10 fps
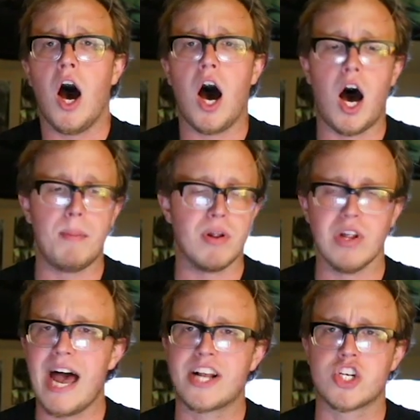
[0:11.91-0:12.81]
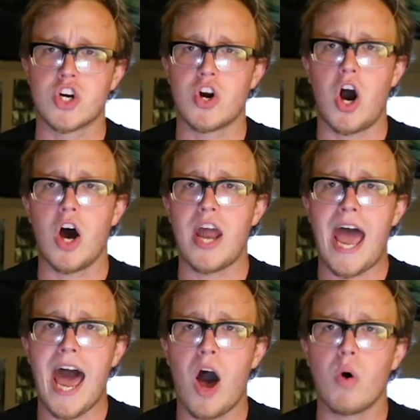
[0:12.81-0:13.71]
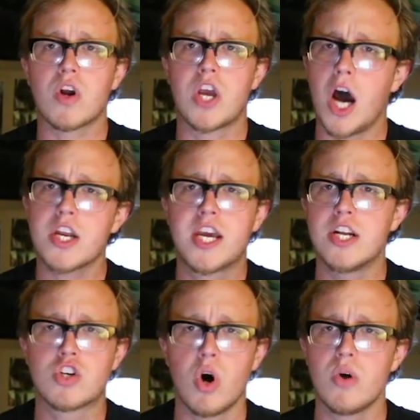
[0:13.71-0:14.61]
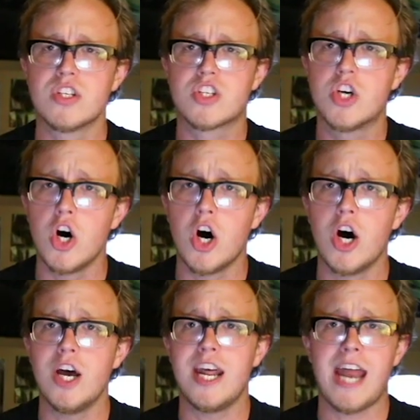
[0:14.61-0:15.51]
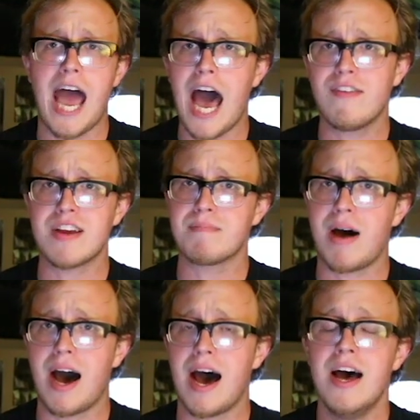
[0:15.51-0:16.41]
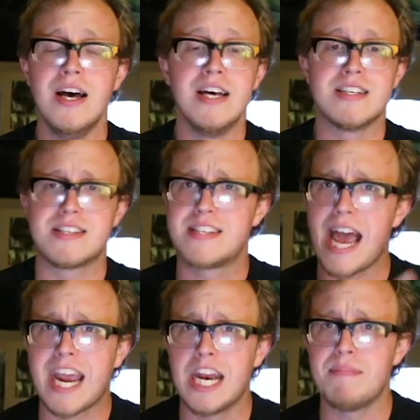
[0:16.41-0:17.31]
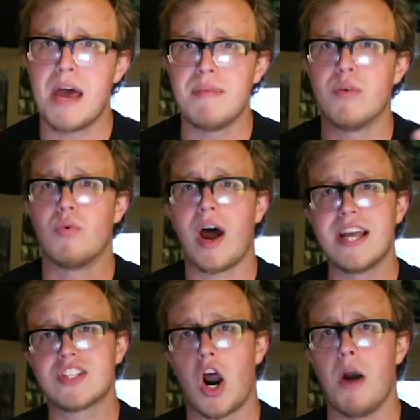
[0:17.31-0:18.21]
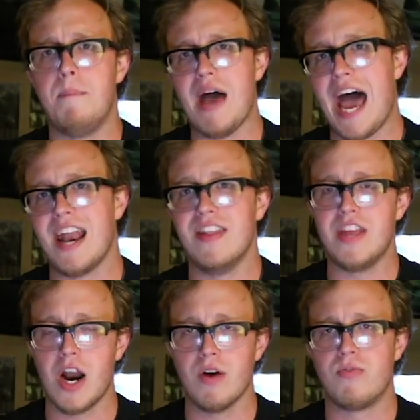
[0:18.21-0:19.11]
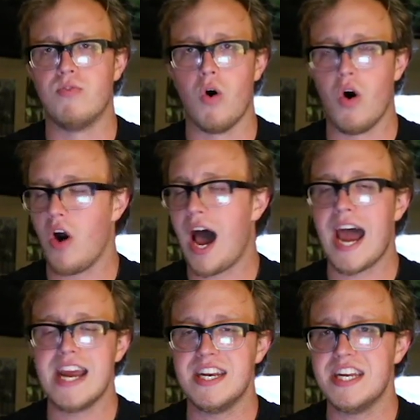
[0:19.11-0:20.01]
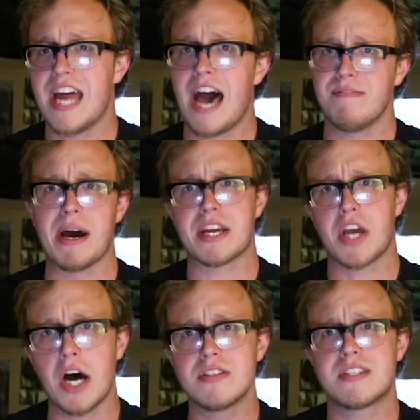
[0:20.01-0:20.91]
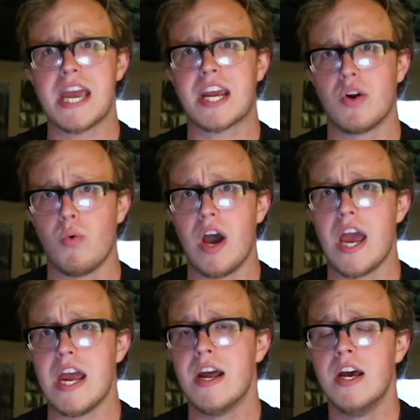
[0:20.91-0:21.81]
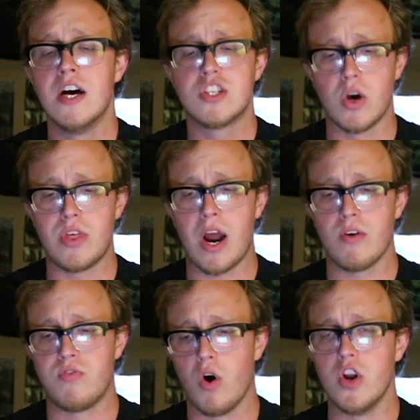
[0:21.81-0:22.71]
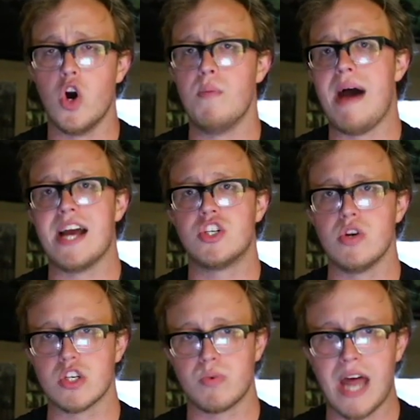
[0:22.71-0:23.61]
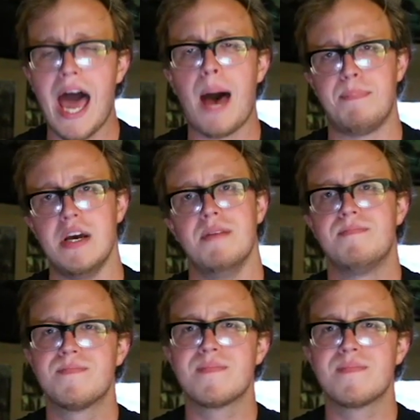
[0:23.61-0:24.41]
lecture on how gun control is good and having my Second Amendment rights are bad and therefore I need to have my guns taken away so therefore no mass shootings would happen.